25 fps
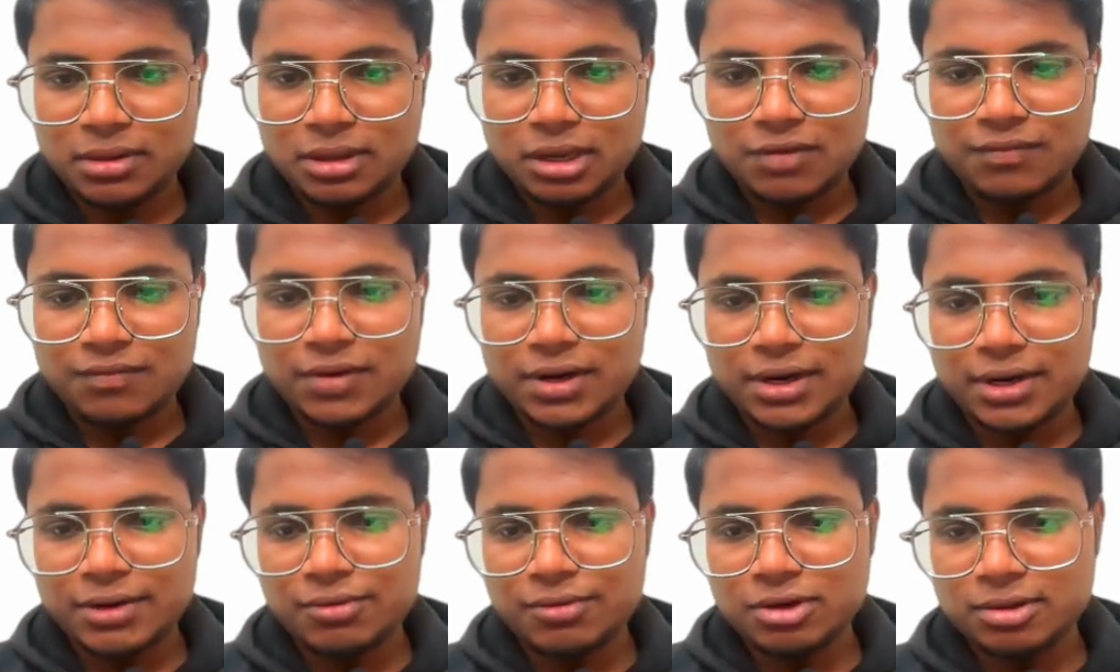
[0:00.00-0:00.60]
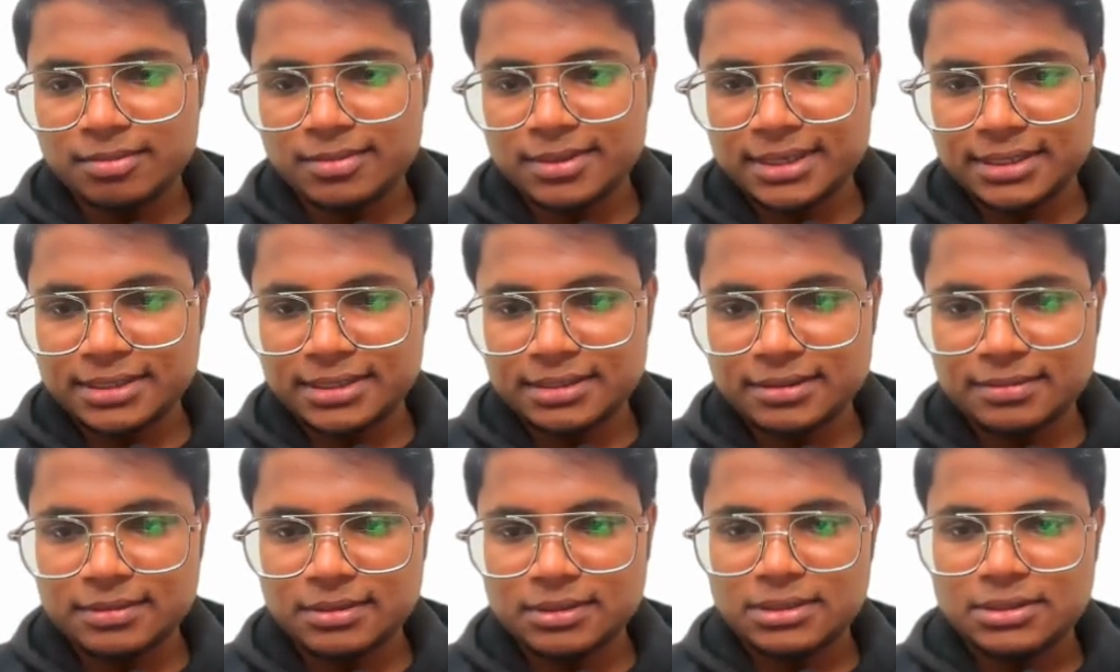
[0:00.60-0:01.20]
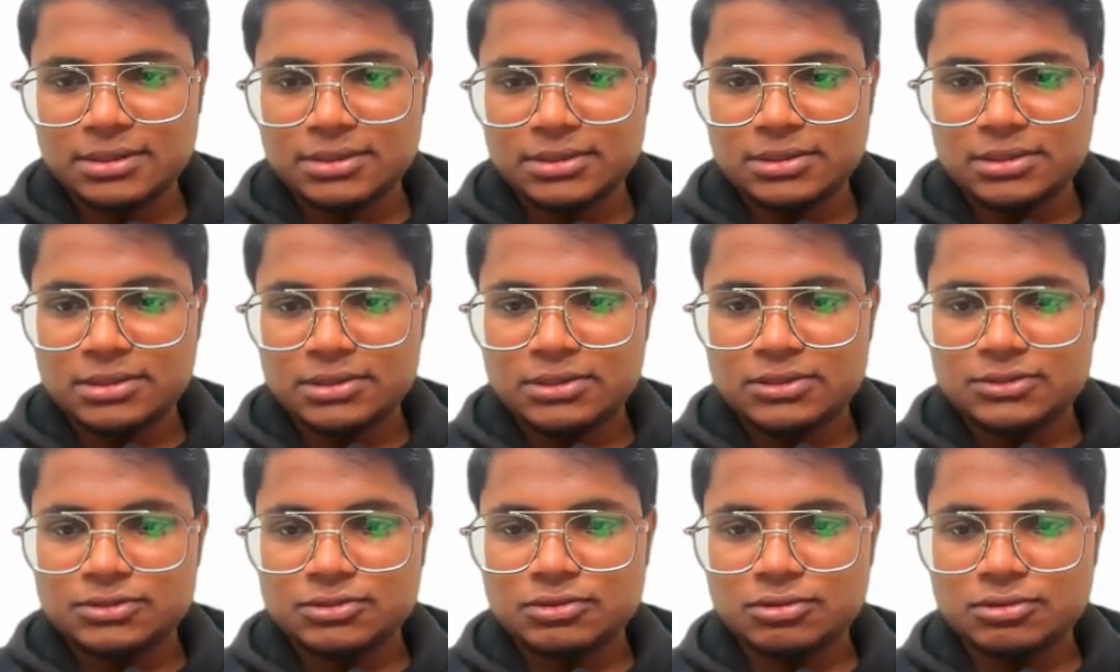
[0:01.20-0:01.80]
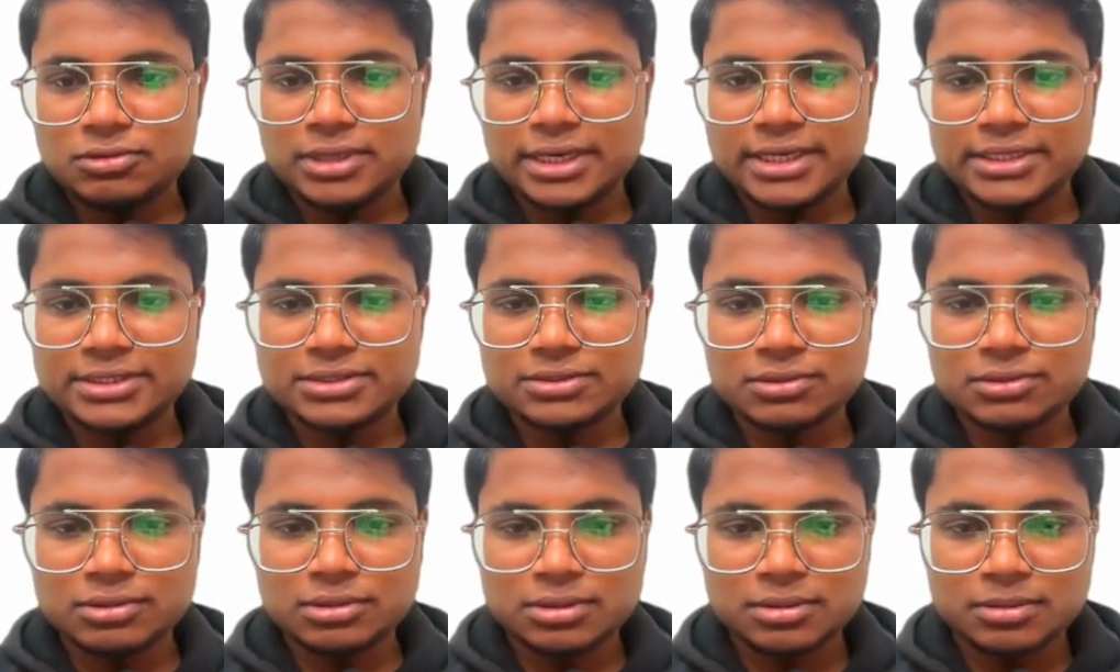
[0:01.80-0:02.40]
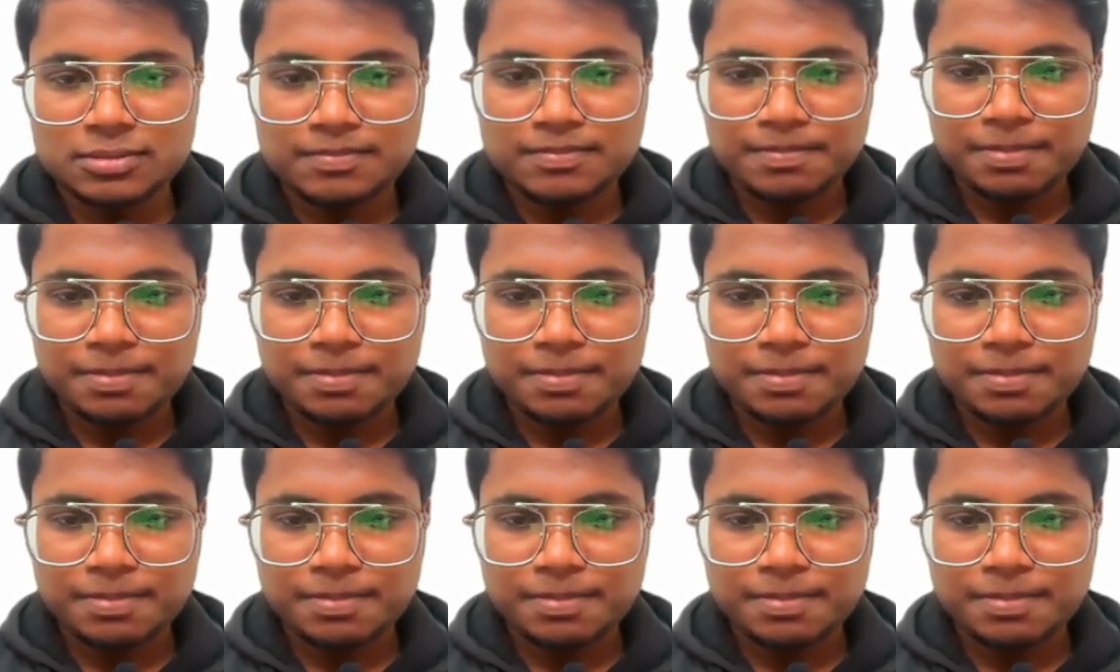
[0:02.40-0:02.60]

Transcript: our new comment. So that's good.